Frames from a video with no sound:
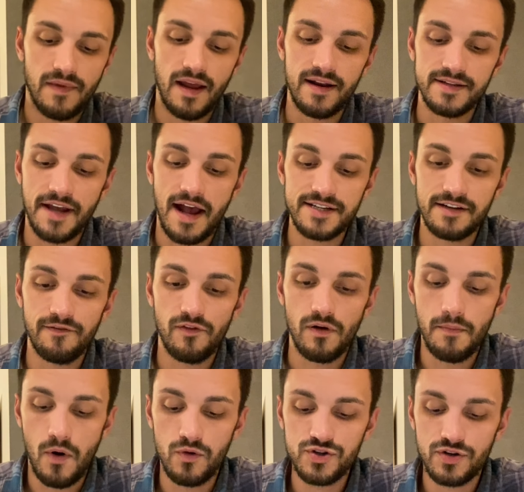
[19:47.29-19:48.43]
And it's asking for
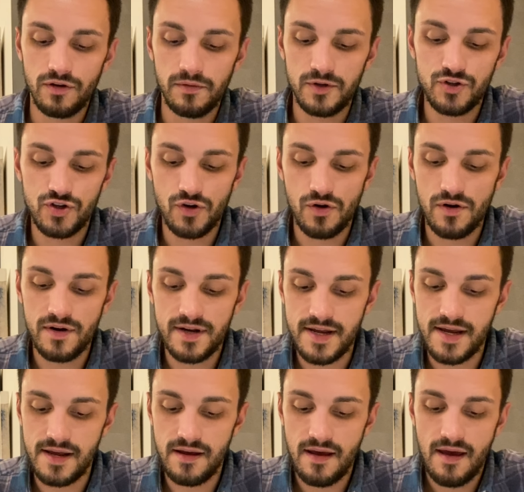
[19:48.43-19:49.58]
emotional
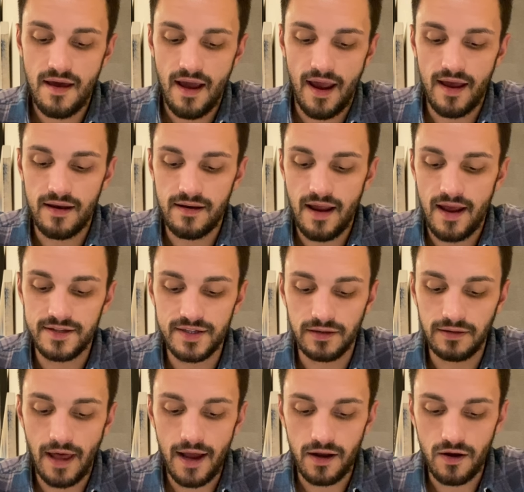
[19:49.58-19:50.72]
maturity and to
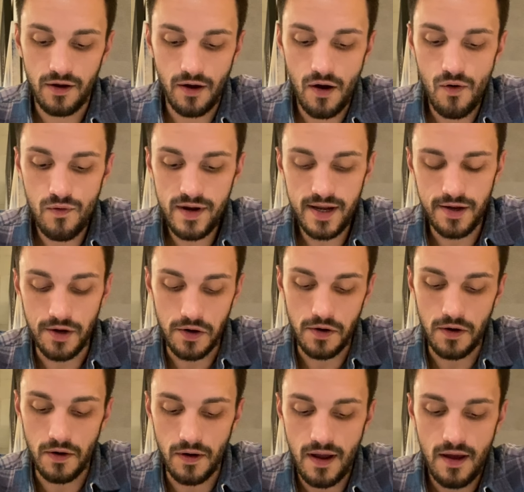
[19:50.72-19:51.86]
let go
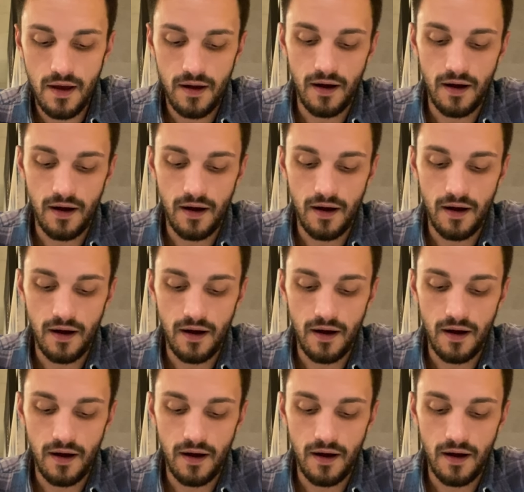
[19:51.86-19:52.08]
here.